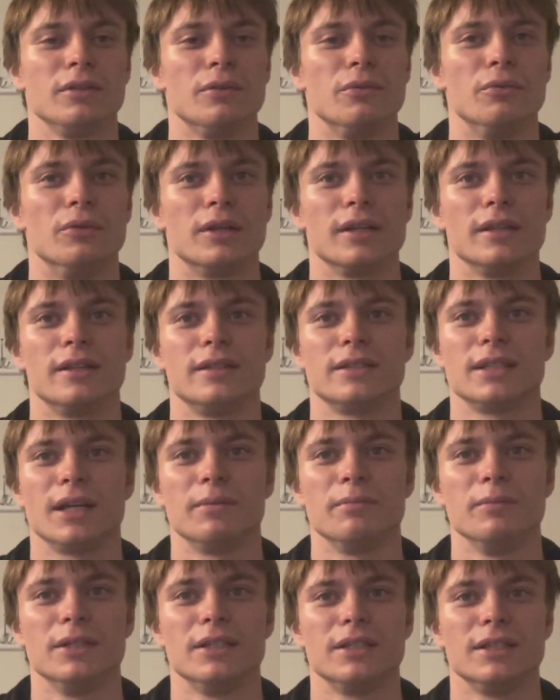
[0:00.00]
What are
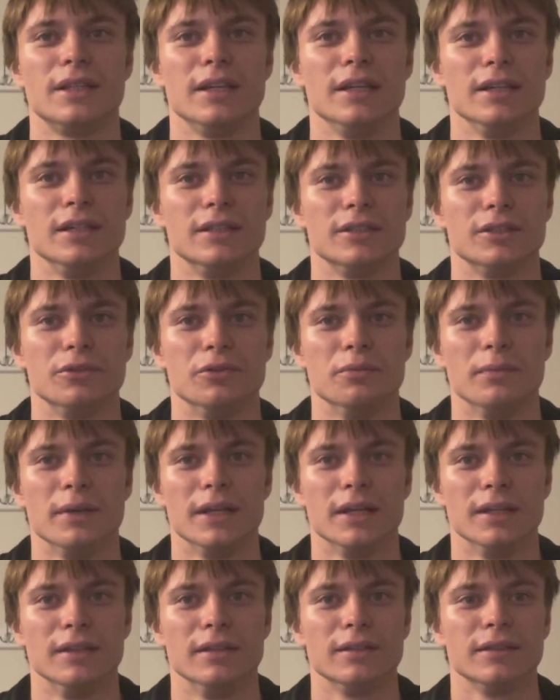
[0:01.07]
some mistakes you
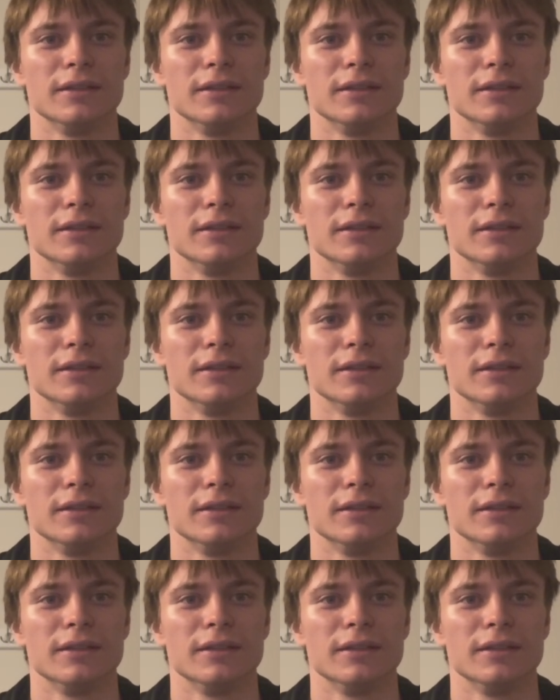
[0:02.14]
made